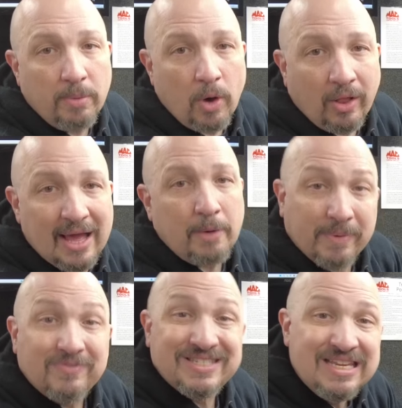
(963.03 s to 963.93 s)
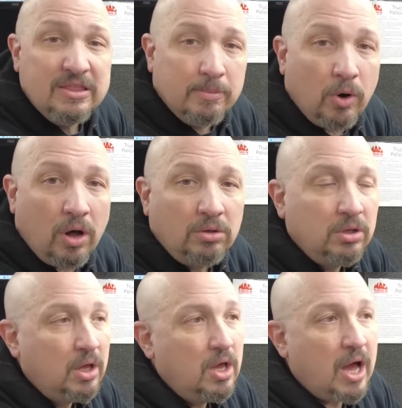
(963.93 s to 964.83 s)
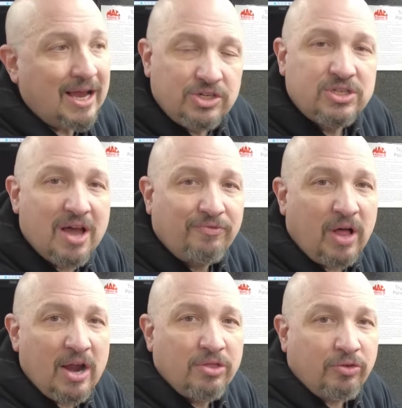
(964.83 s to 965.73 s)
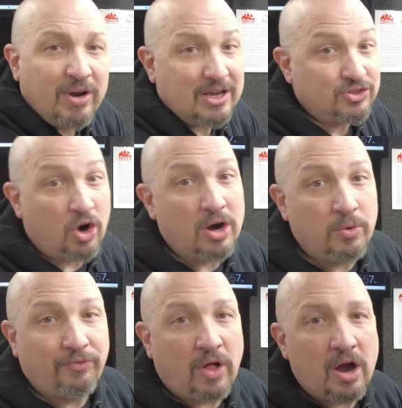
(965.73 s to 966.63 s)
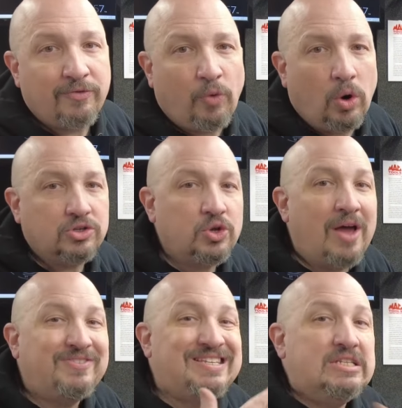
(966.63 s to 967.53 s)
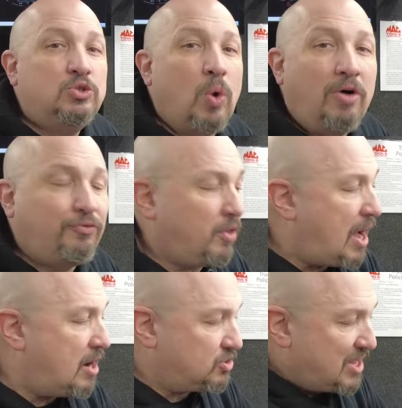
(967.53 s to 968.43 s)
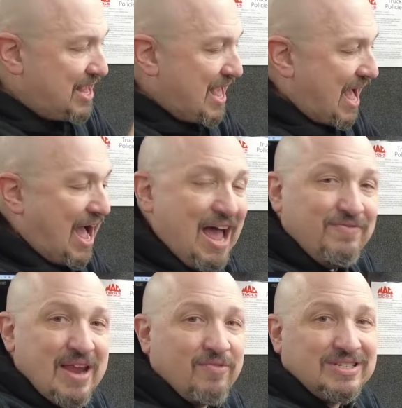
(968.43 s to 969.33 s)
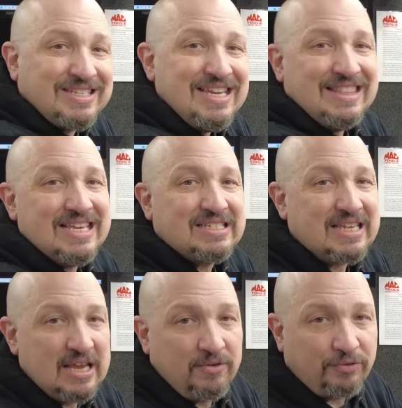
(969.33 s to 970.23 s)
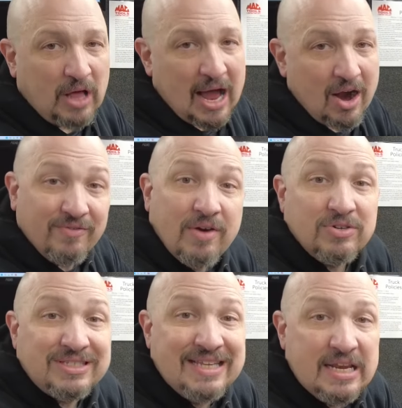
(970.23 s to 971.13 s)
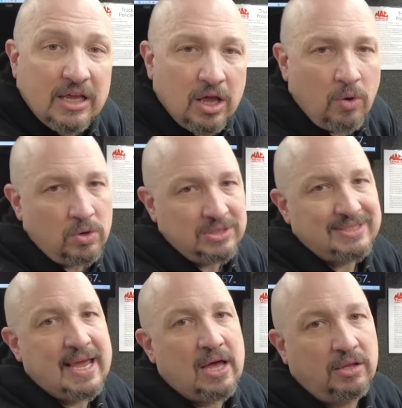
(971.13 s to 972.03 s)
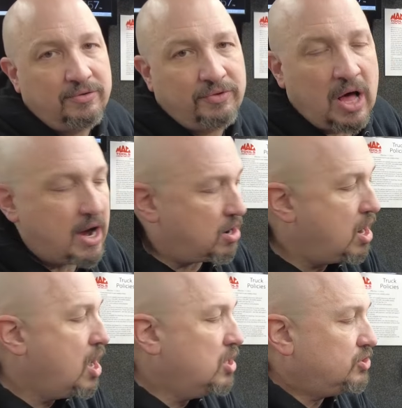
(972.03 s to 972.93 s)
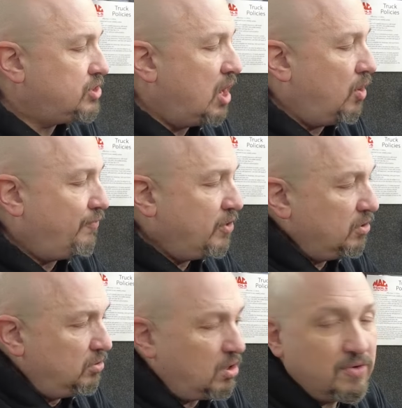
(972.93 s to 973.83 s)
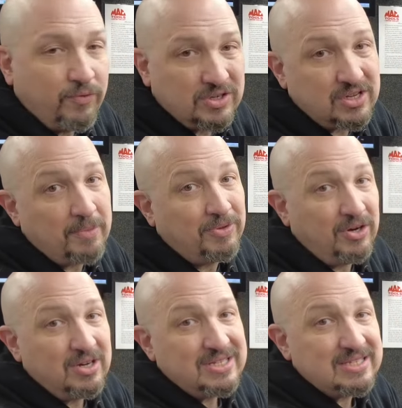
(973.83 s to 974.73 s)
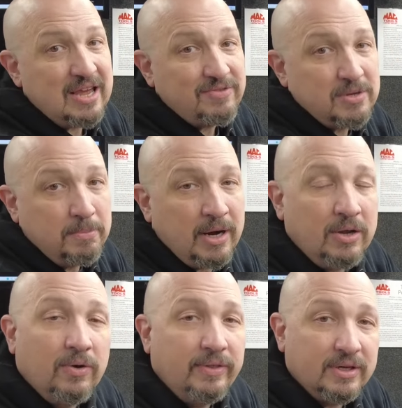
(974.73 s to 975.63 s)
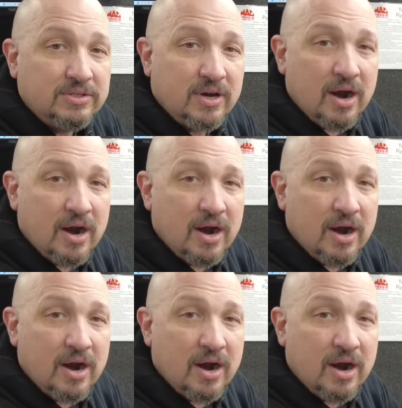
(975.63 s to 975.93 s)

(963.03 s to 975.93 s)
them all out, but I've seen them all. I just got flyer three. I started with flyer four. So I've seen twelve flyers. I've never seen this in a flyer. I've never seen it go on sale in a flyer. So if you're looking for something, you're going to save some money on this, all